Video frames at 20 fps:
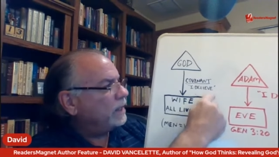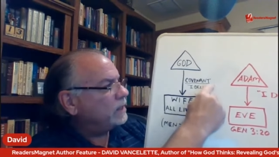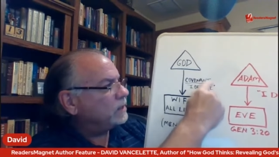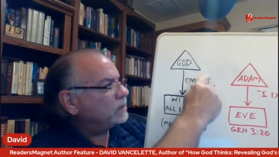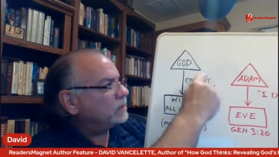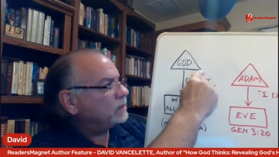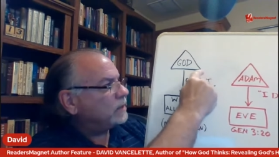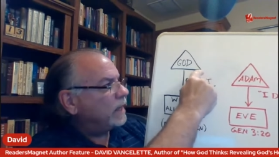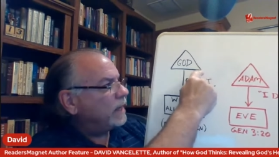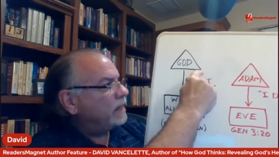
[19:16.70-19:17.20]

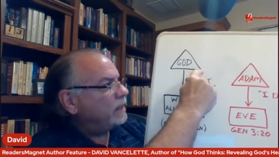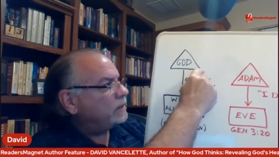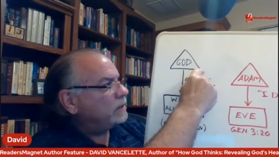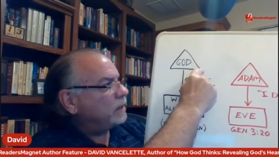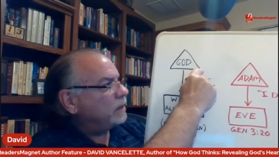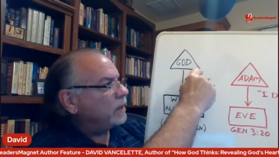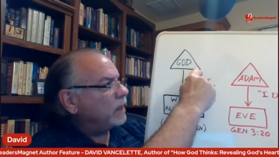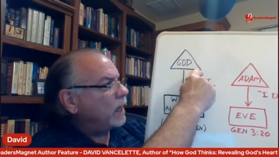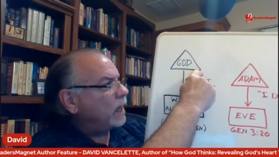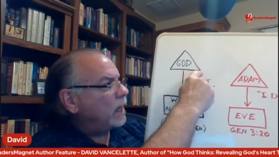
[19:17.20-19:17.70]
is saying
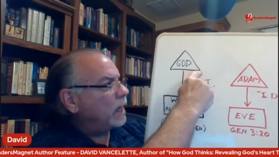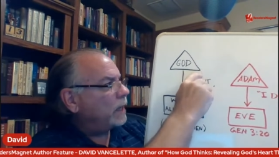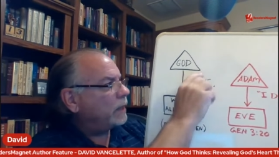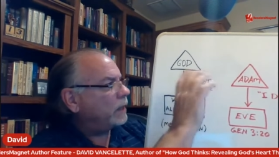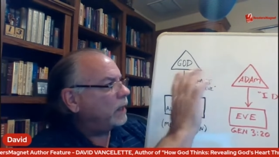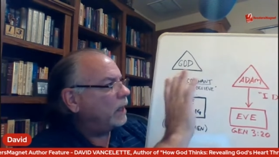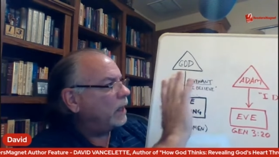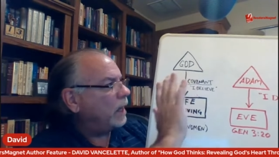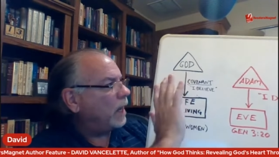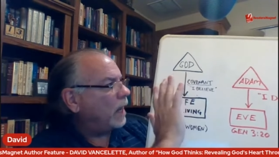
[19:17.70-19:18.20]
to
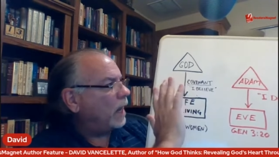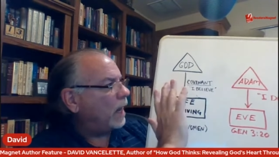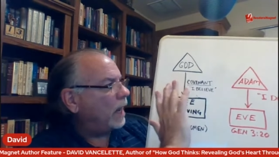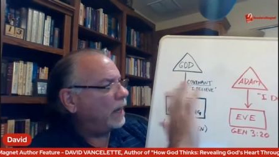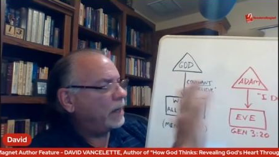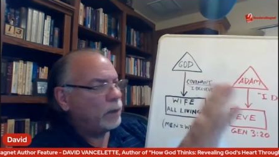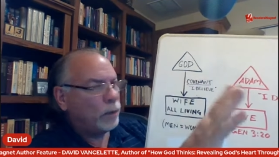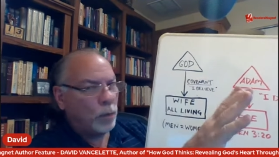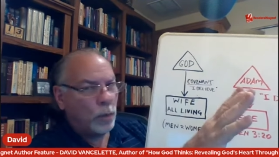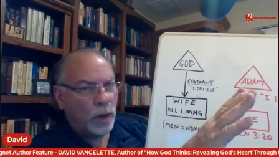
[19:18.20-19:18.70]
God,
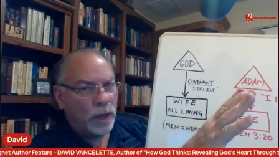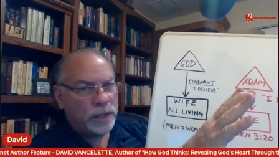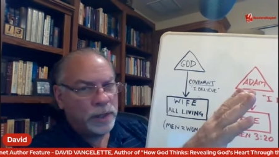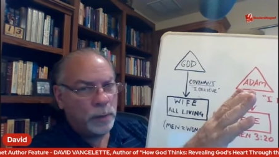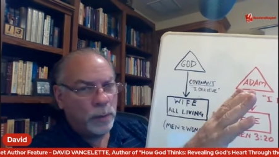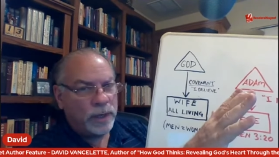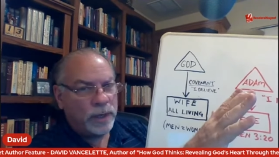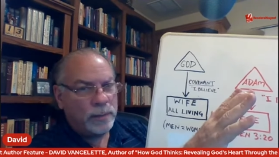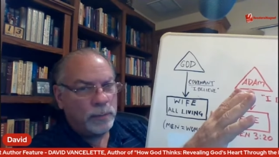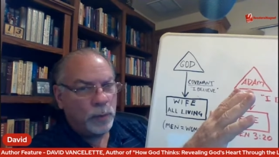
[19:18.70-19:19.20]
I don't want
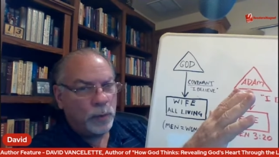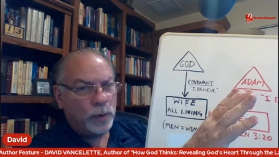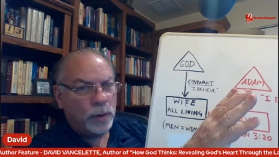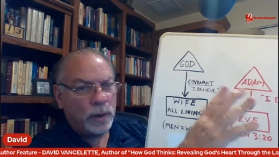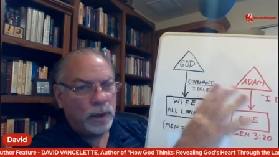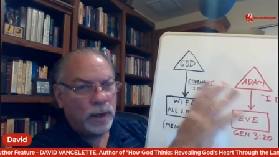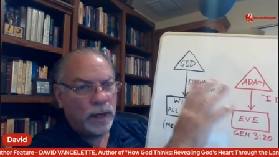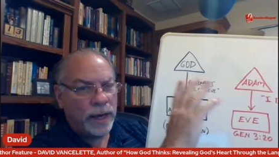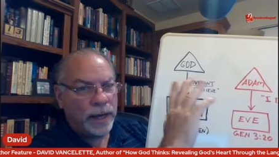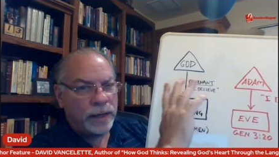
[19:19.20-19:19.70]
you
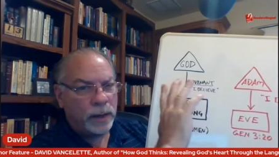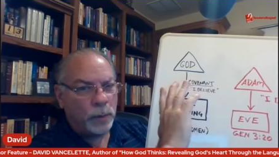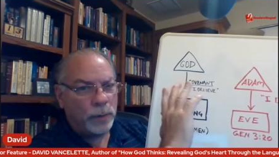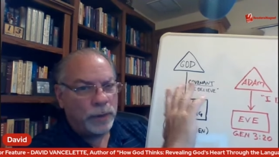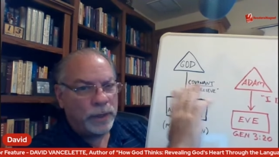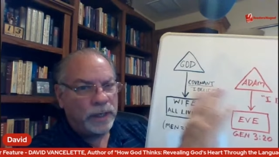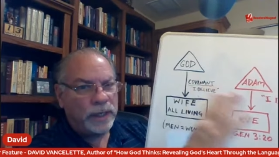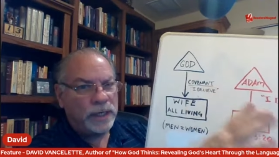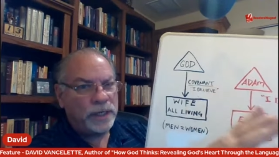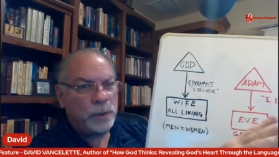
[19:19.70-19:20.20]
anymore. I
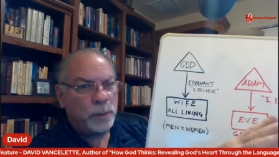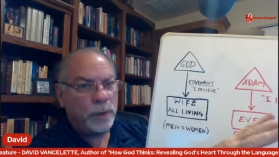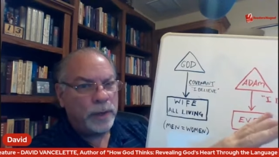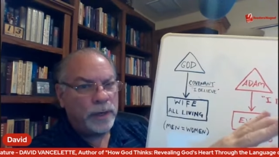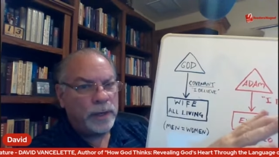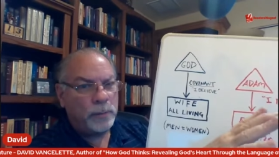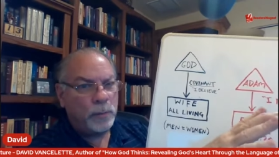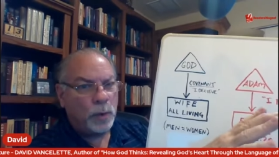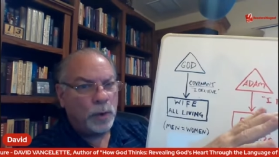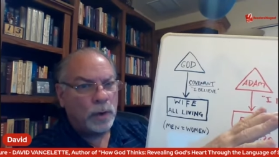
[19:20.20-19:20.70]
don't need you
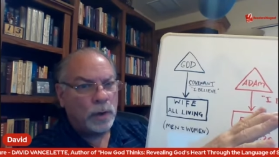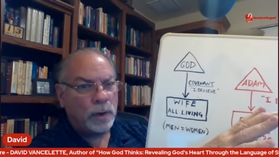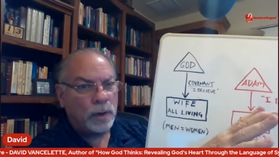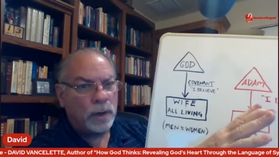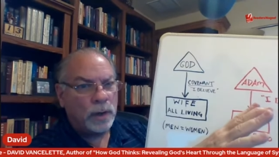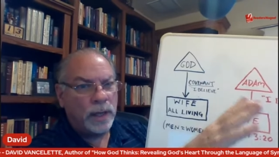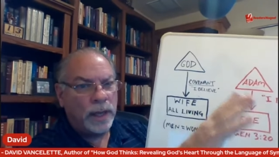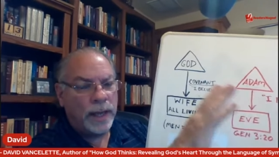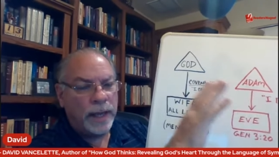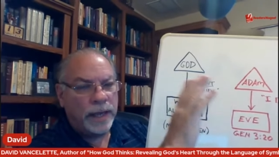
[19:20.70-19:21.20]
anymore.
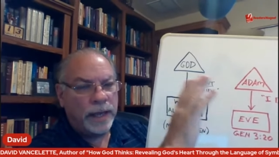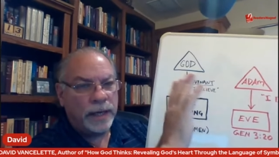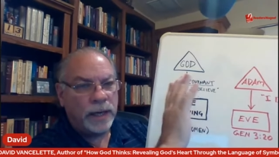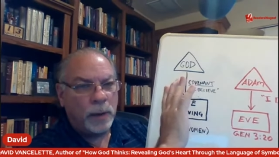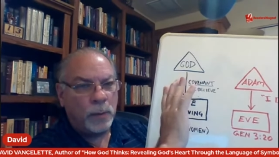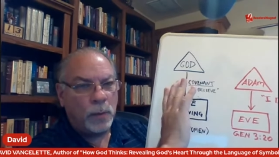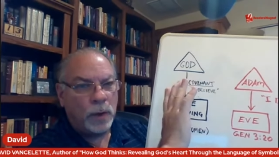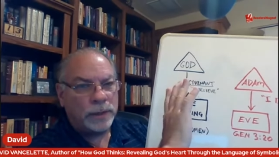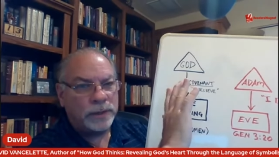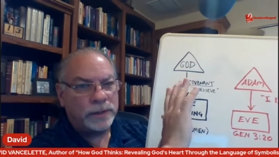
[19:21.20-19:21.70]
And
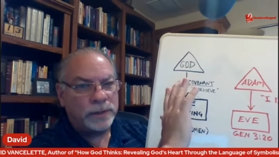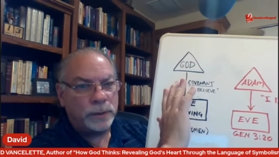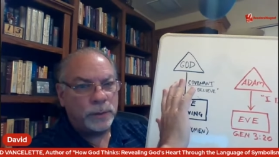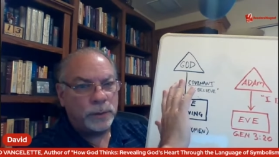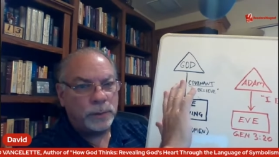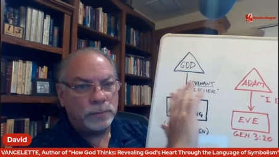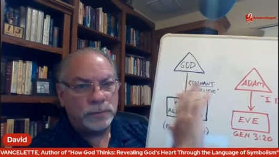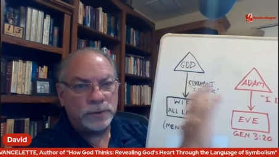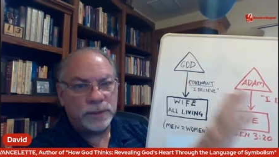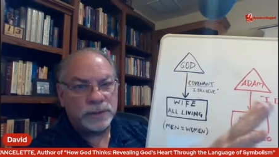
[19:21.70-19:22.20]
I want
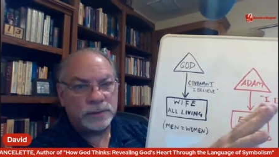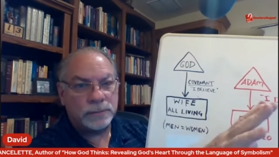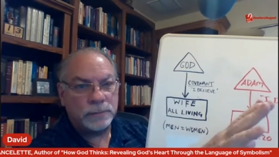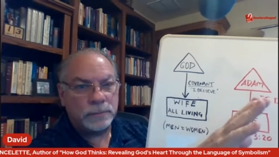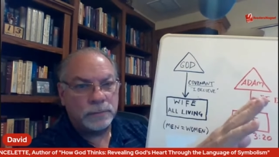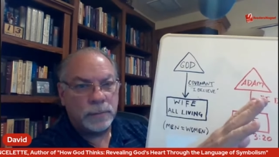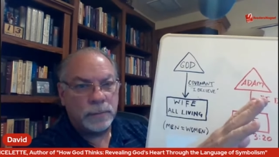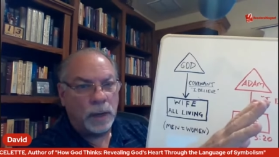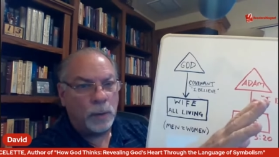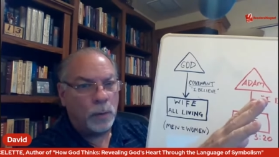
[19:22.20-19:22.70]
to just,
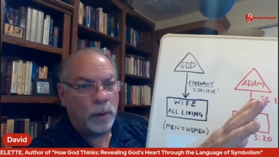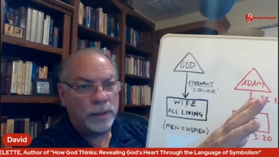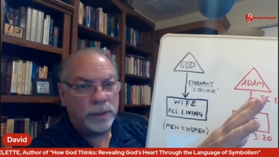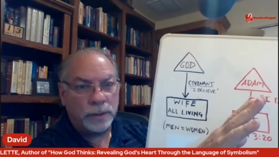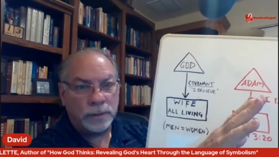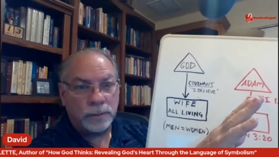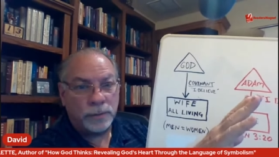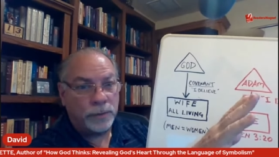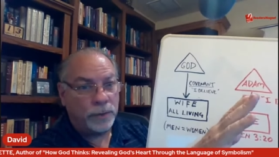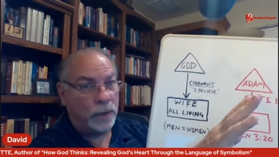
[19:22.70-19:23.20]
I want
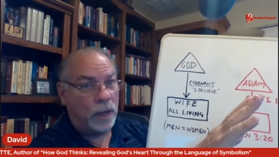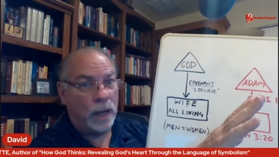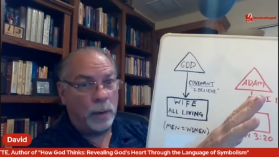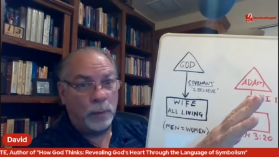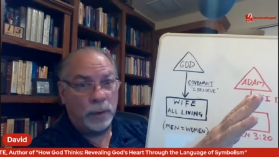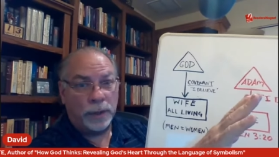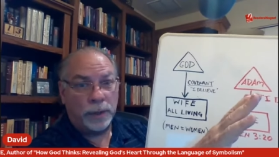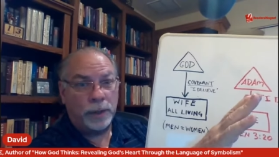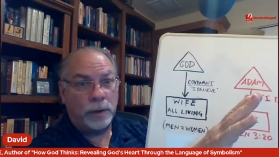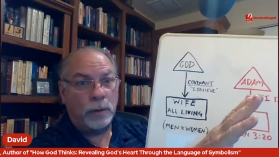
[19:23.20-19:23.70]
to, I
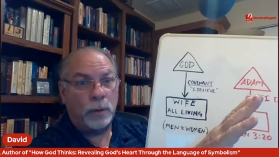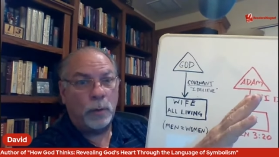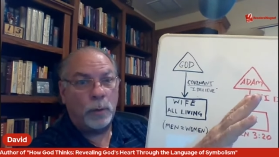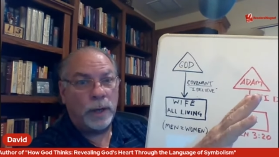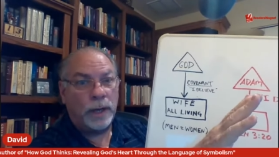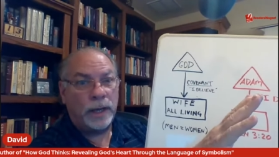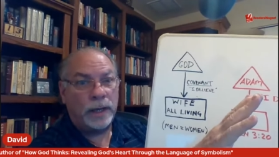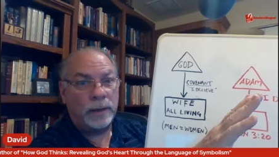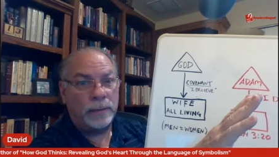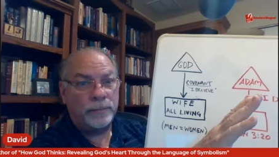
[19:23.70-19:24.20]
want to go
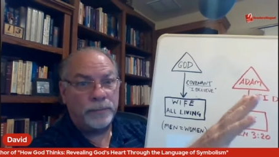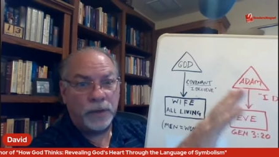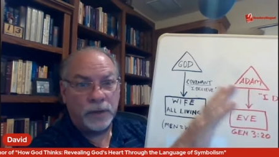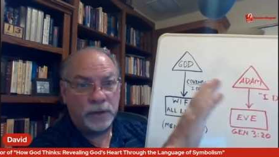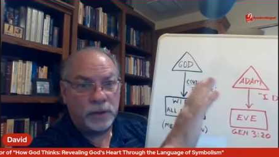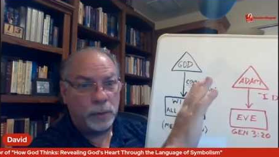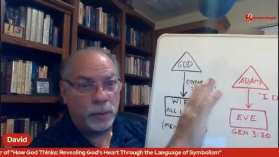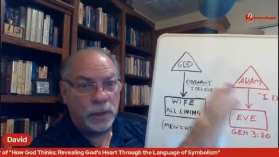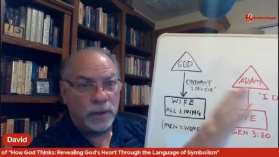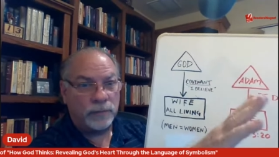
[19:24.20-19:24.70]
away
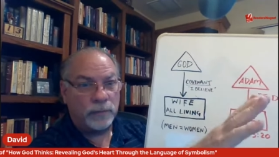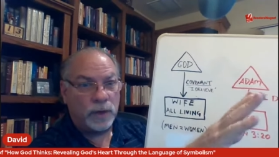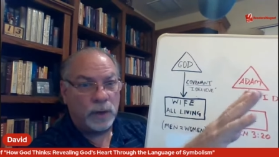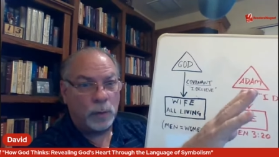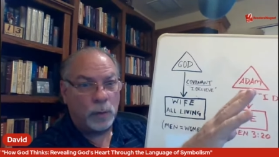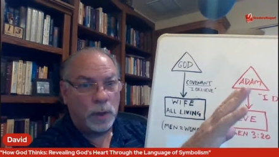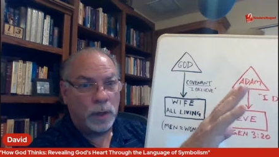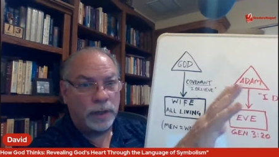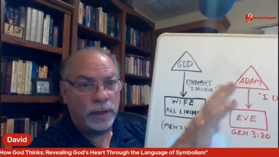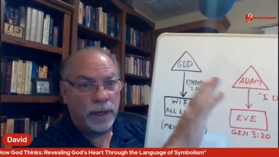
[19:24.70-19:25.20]
and do whatever I
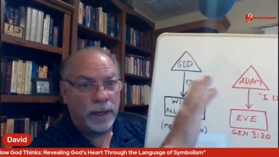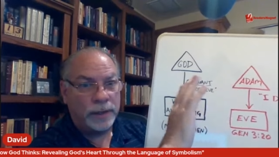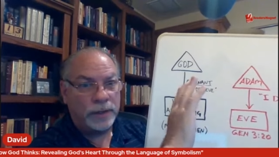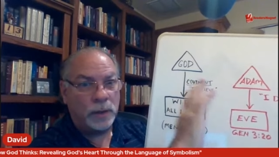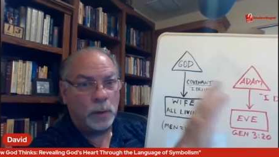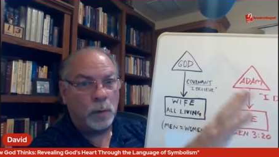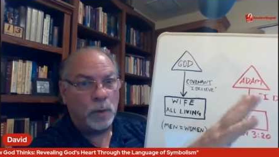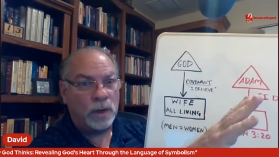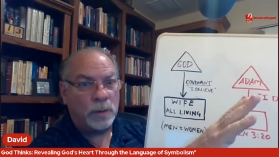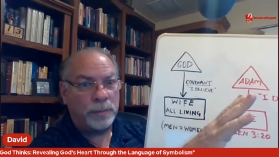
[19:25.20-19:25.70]
want. I
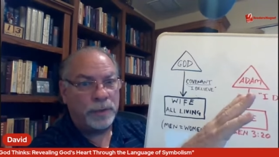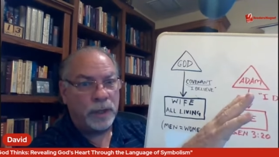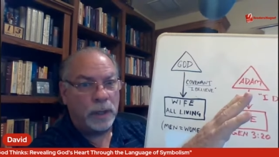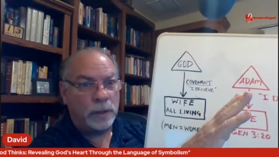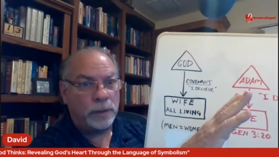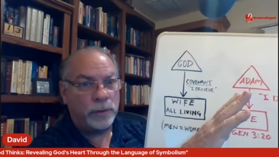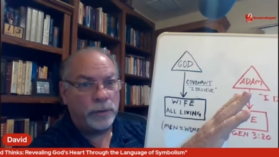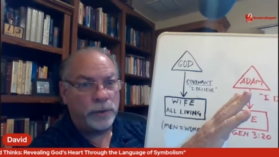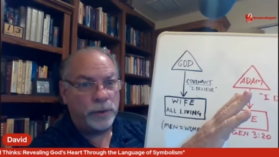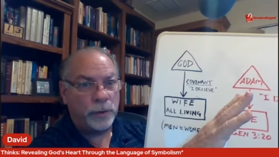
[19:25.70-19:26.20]
don't want to be
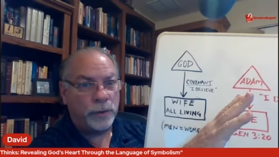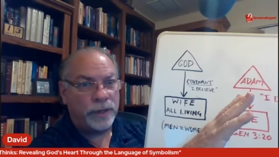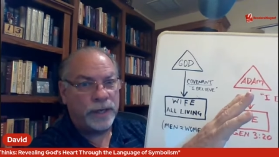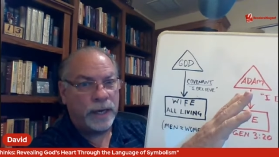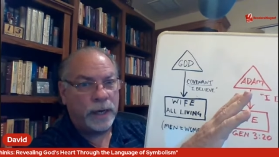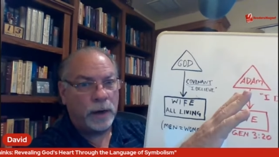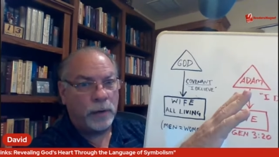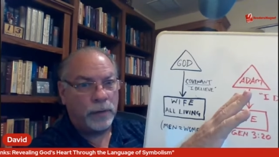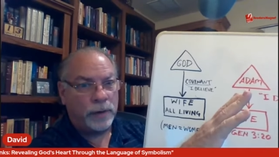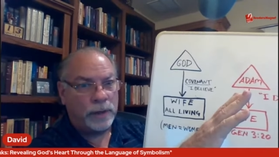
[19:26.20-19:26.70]
under your
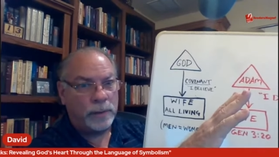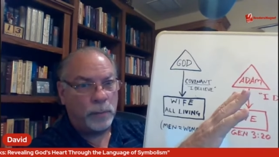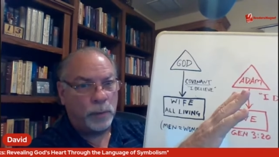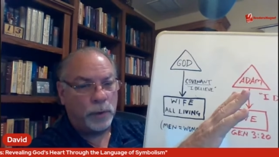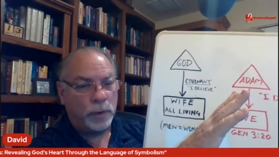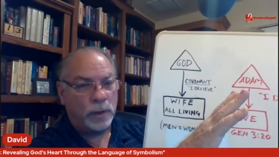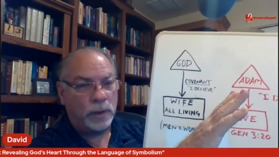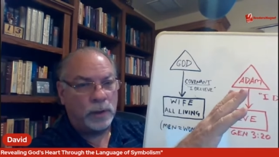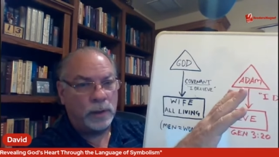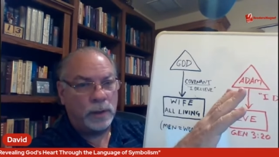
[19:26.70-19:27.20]
care
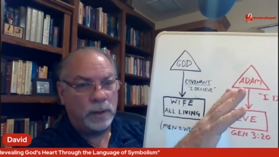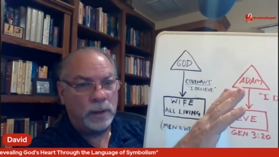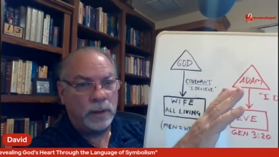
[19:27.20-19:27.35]
anymore.